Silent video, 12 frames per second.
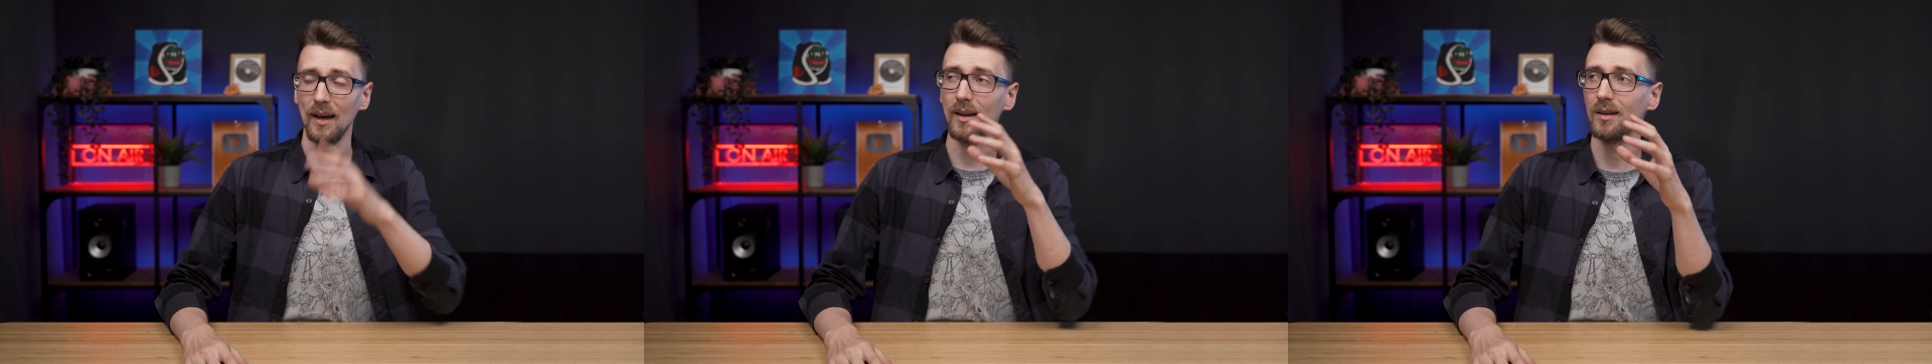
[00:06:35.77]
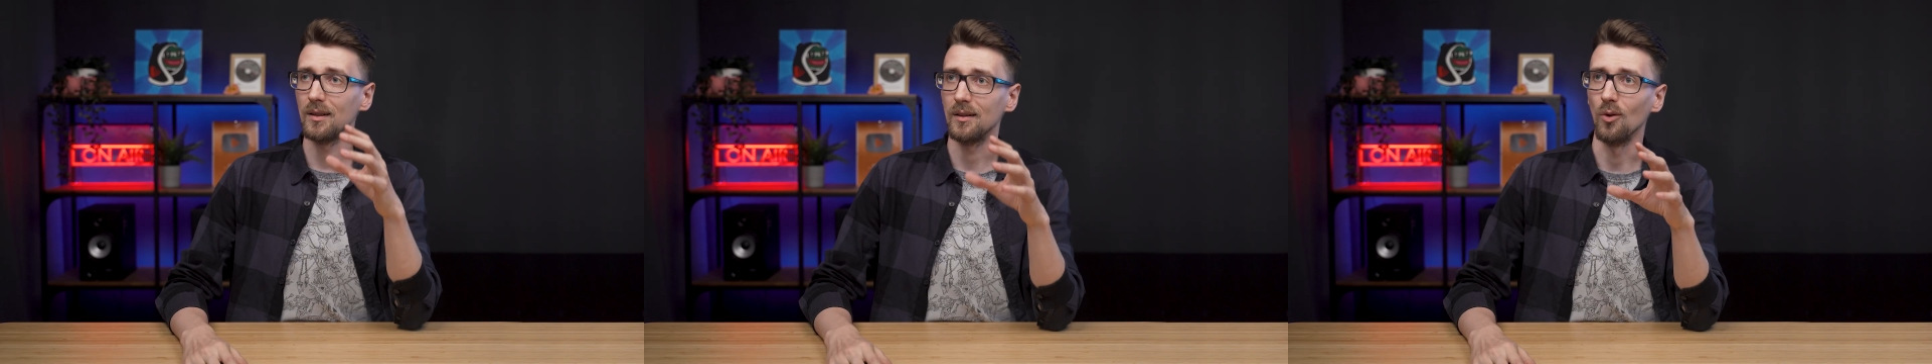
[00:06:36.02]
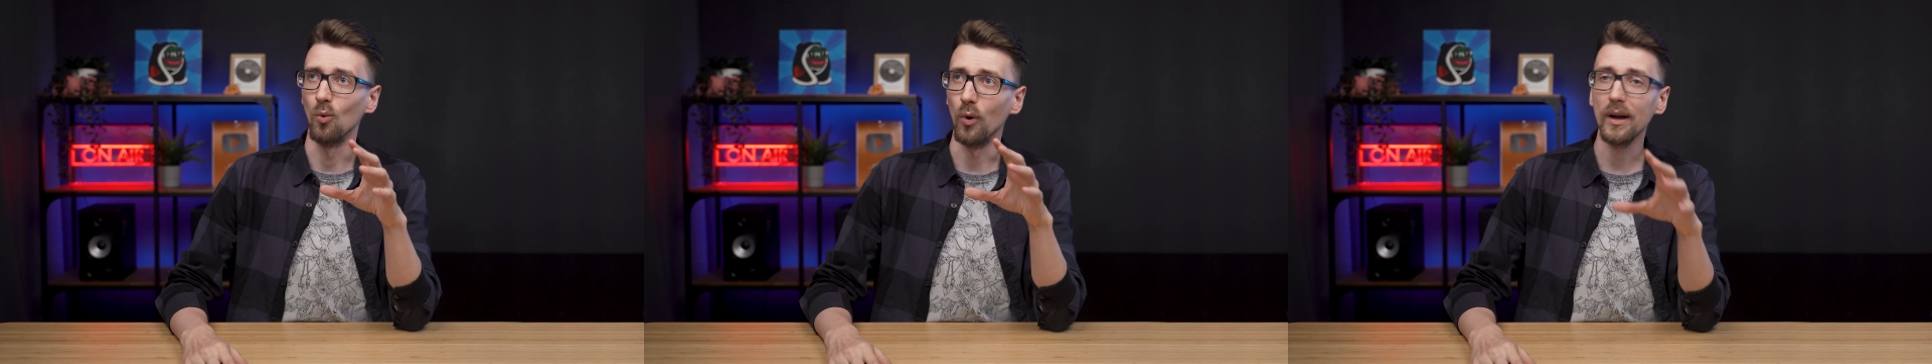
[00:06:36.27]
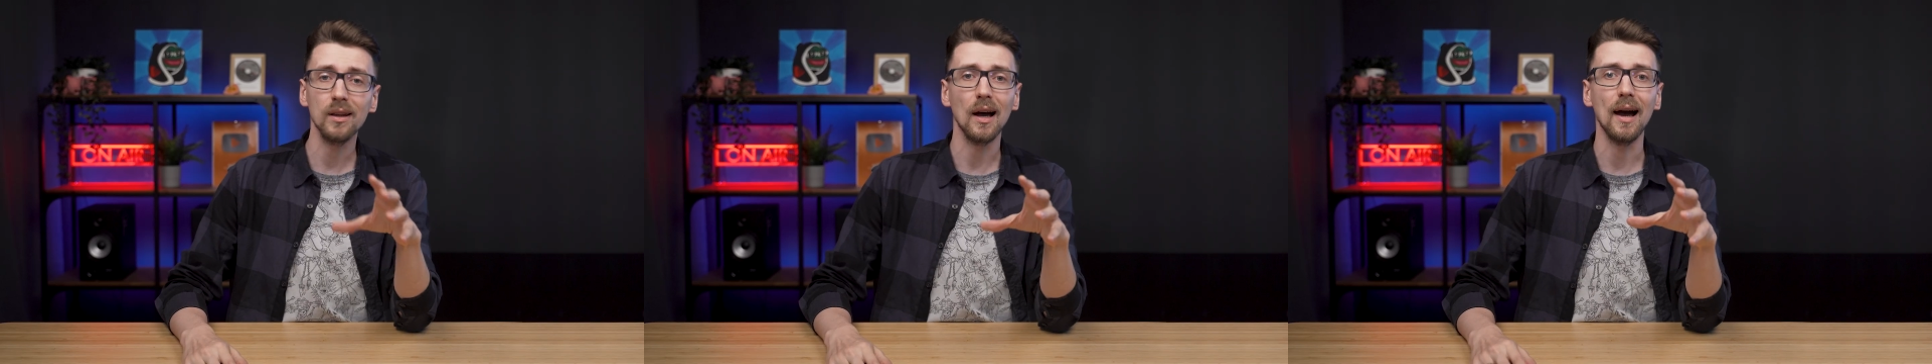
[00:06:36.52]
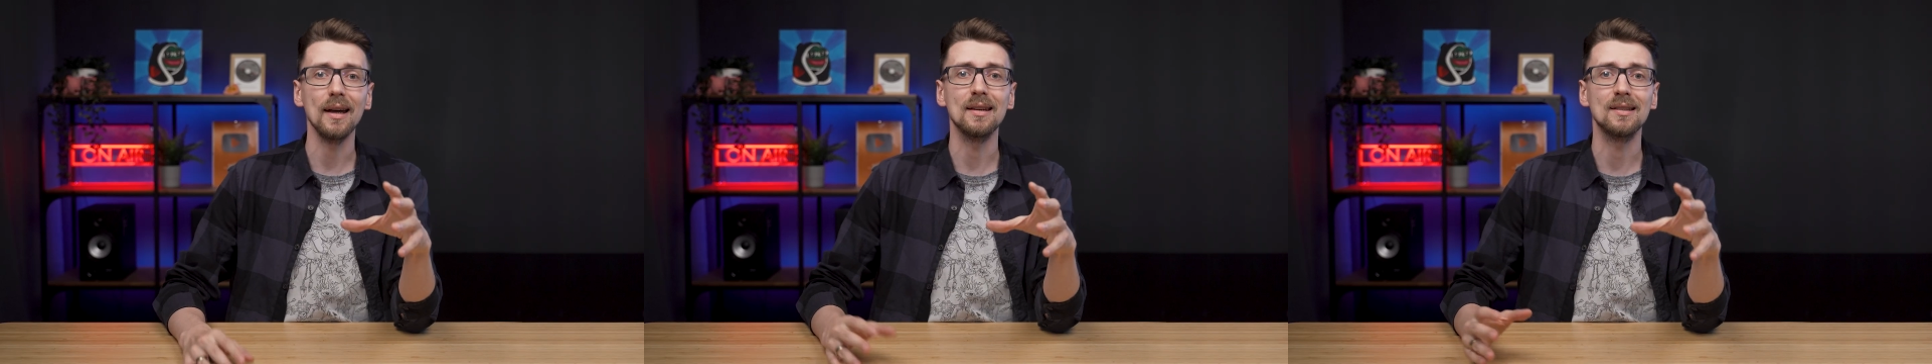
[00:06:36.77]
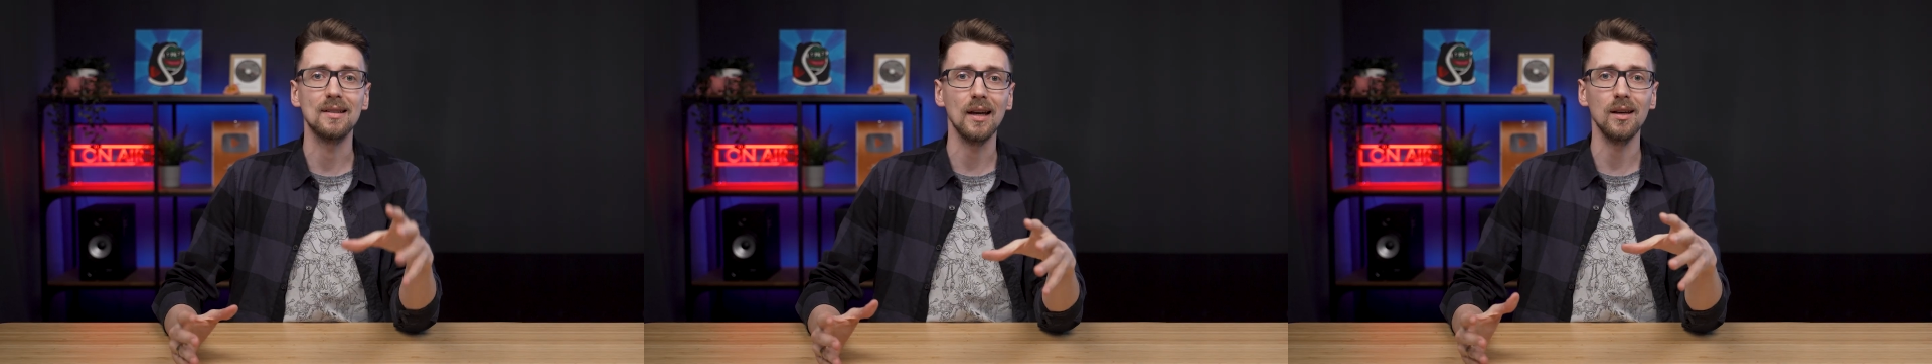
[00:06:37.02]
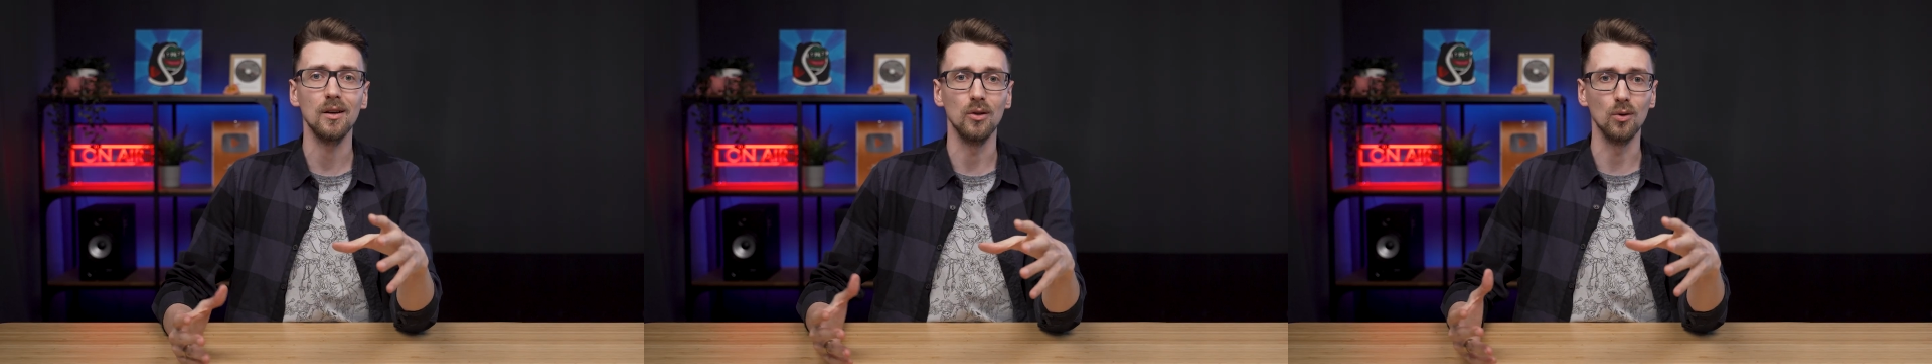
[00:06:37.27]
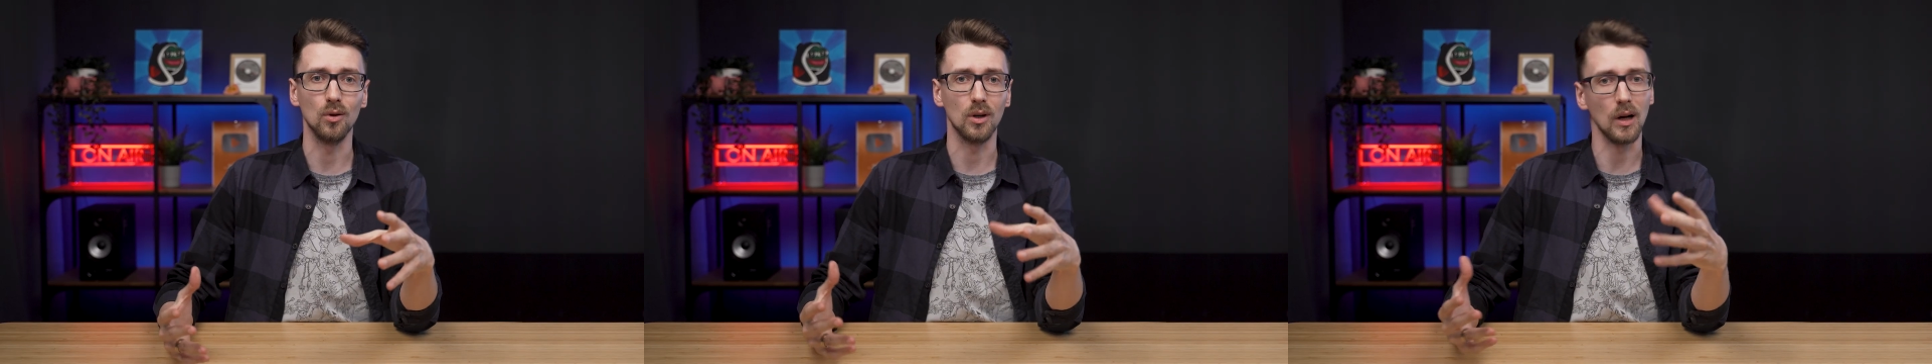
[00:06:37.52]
And when I say you